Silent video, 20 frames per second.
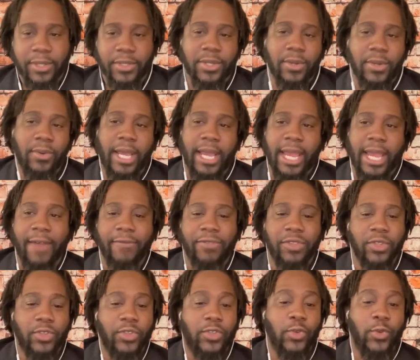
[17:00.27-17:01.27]
So I have
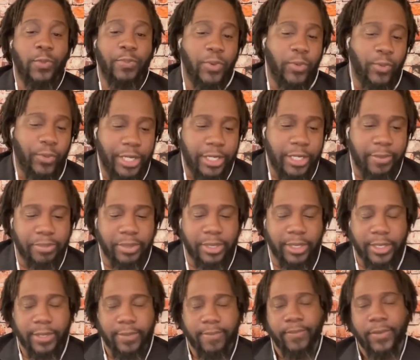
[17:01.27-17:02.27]
to super read a
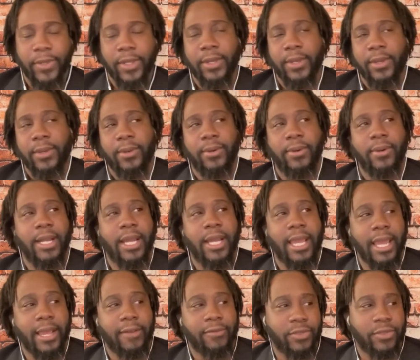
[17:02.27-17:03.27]
book, or I
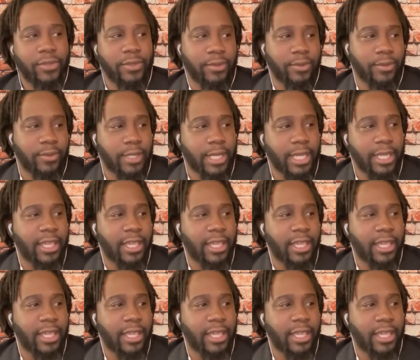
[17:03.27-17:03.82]
have to, like,